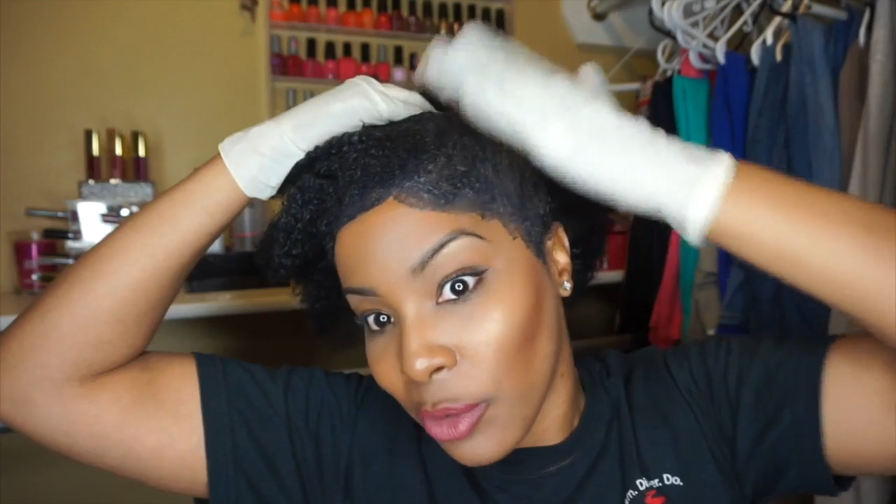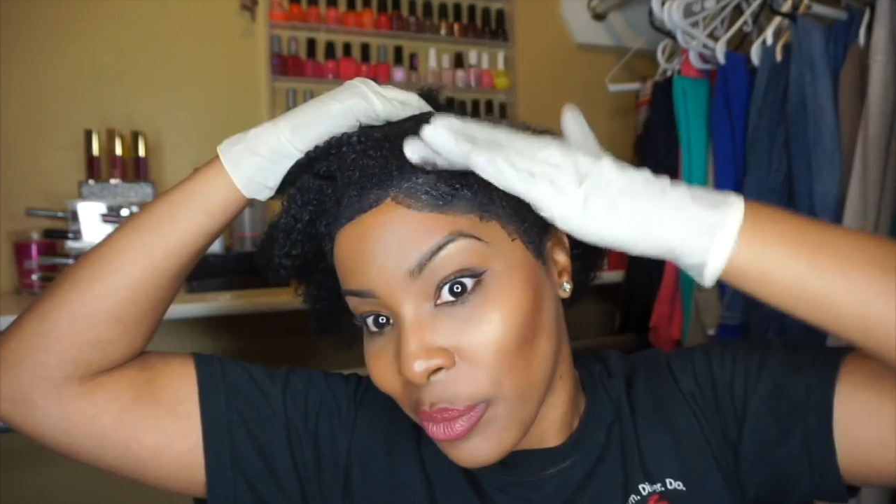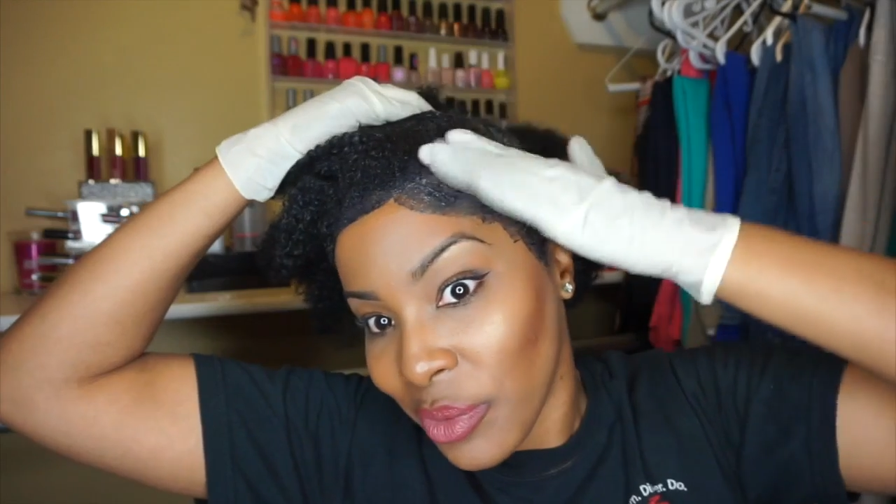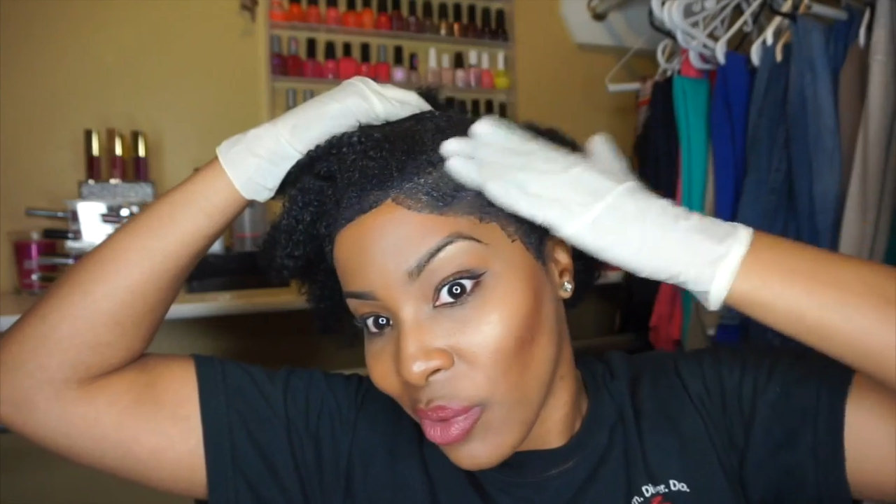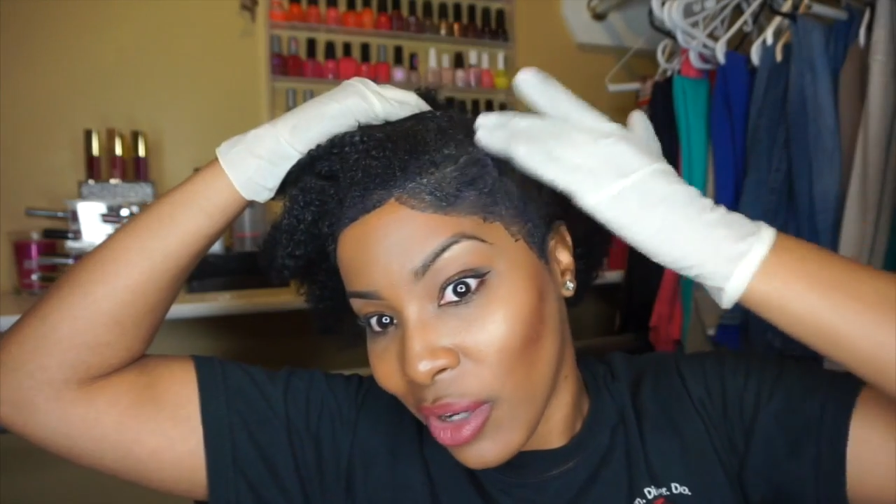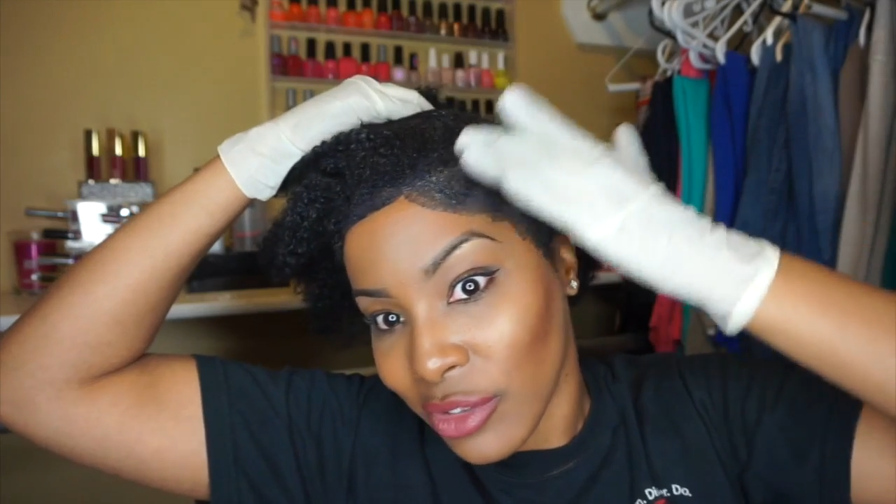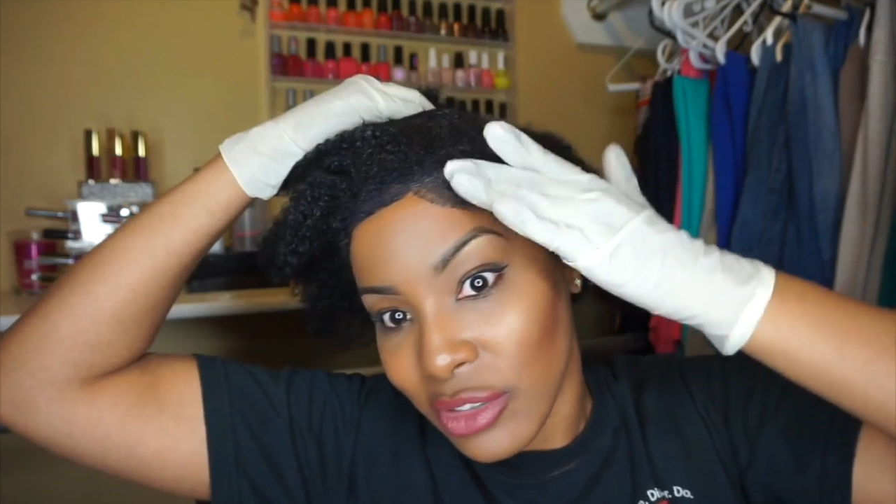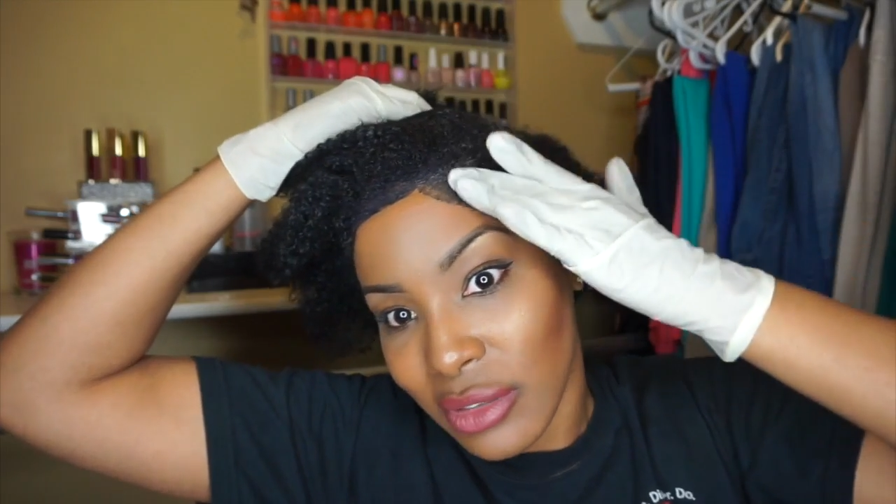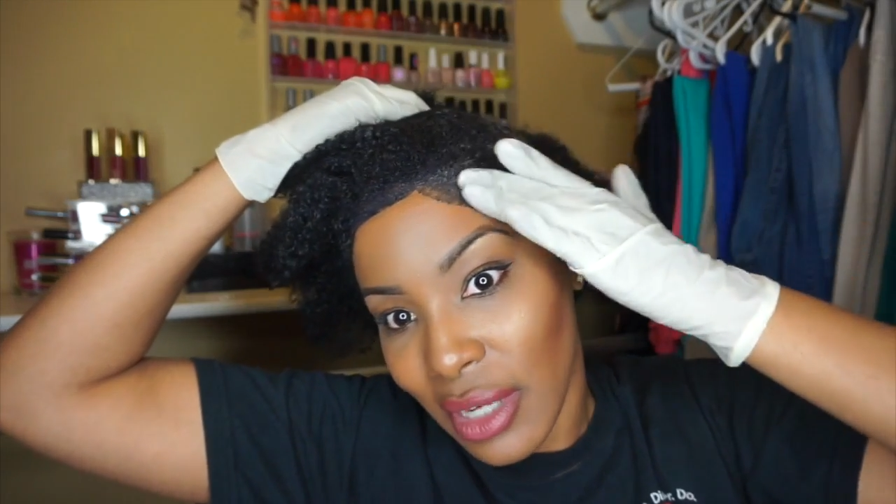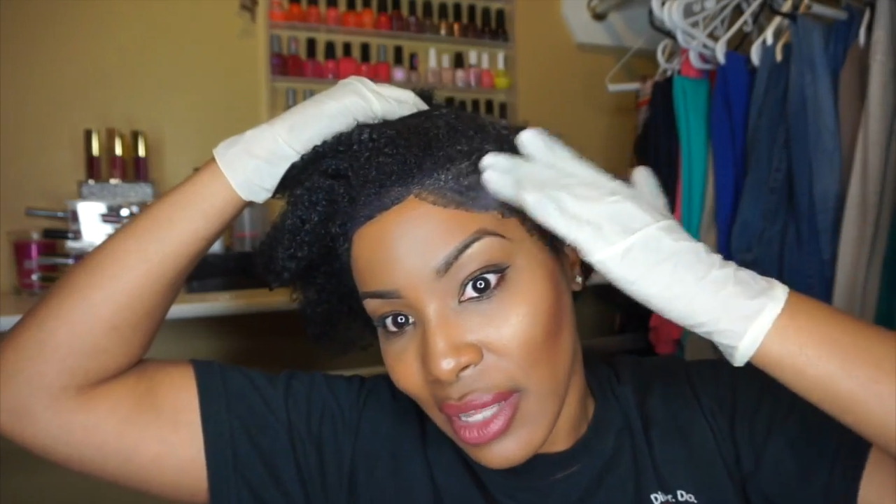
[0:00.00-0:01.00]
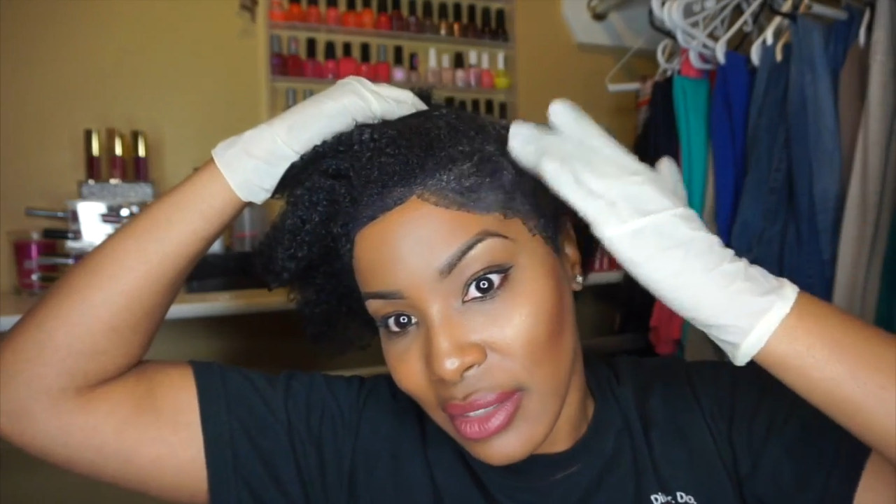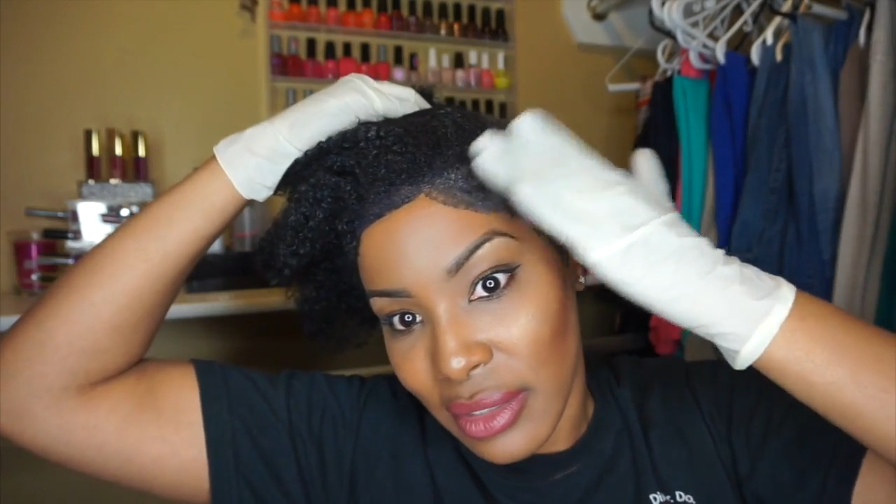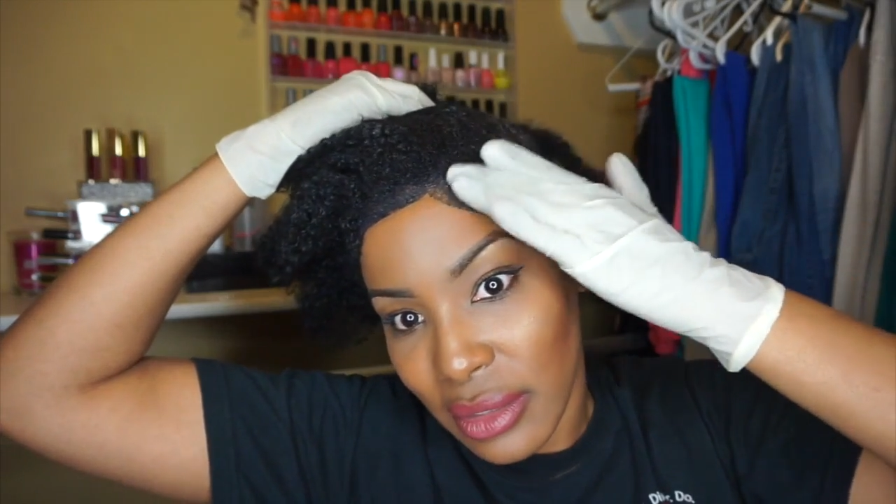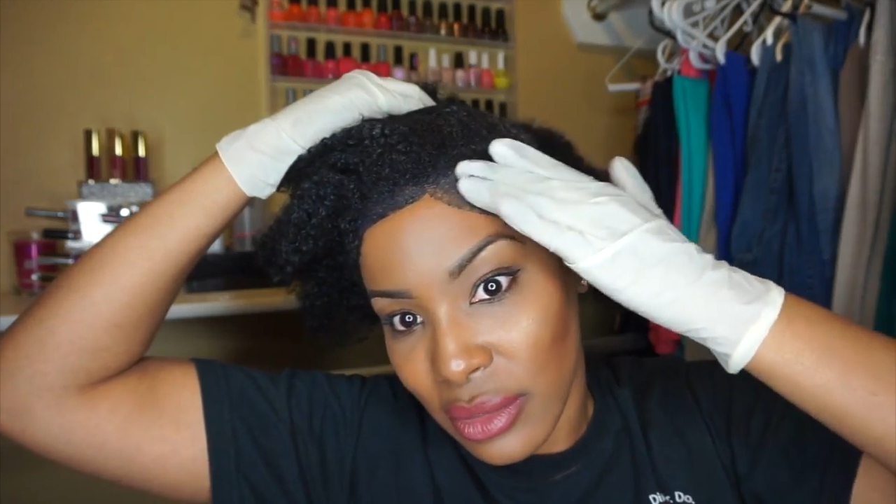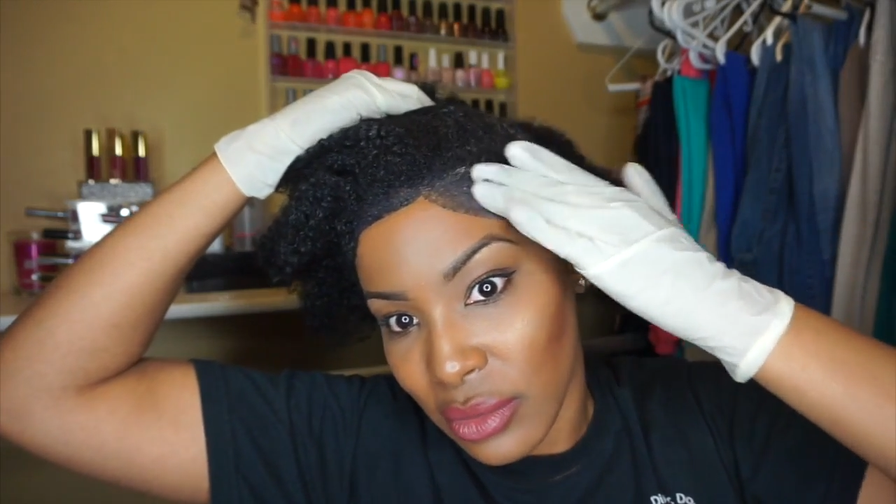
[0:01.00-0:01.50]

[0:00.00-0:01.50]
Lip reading: Hope you all try this.